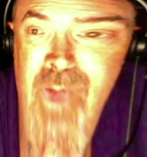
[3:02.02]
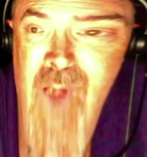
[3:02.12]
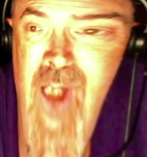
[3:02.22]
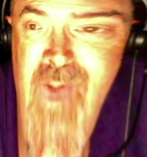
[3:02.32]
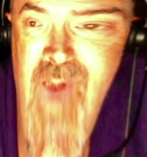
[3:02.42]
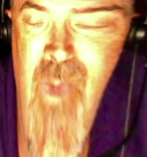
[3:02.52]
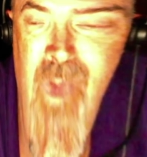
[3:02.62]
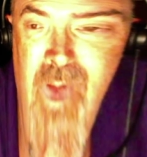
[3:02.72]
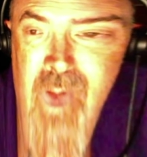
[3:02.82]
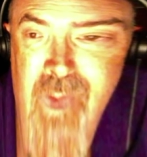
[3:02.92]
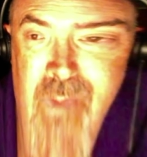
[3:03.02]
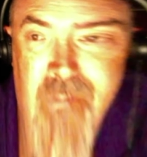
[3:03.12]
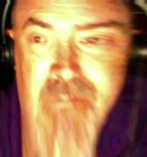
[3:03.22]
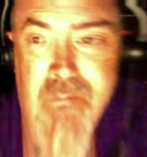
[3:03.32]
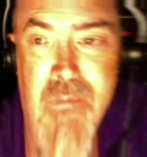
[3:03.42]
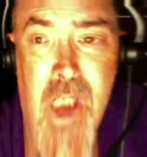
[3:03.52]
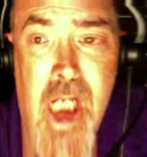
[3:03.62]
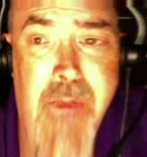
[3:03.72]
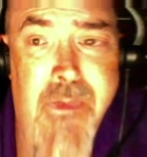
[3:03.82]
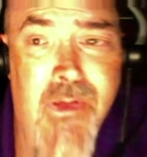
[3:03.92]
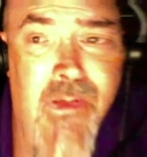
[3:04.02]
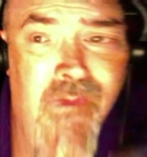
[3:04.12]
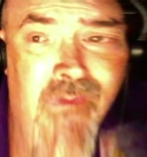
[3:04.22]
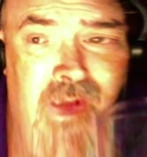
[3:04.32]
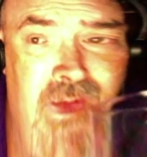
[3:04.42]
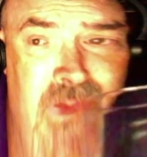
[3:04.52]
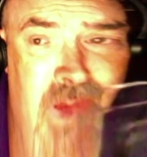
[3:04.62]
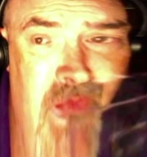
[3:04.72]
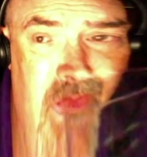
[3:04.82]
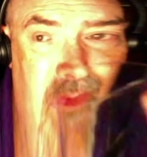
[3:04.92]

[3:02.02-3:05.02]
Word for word: fascinated with this. Absolutely fascinated.